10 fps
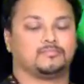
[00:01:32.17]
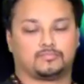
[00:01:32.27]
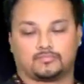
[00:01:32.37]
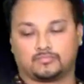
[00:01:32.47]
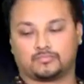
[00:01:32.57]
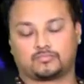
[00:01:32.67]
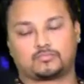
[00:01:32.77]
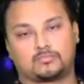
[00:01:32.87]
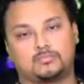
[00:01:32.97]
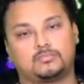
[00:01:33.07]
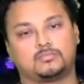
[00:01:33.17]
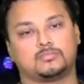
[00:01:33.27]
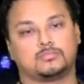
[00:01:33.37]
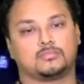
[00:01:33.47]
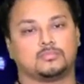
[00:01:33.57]

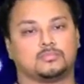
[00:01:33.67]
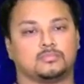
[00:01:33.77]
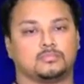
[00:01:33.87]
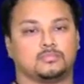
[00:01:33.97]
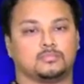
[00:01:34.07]
No words are spoken by the person on screen.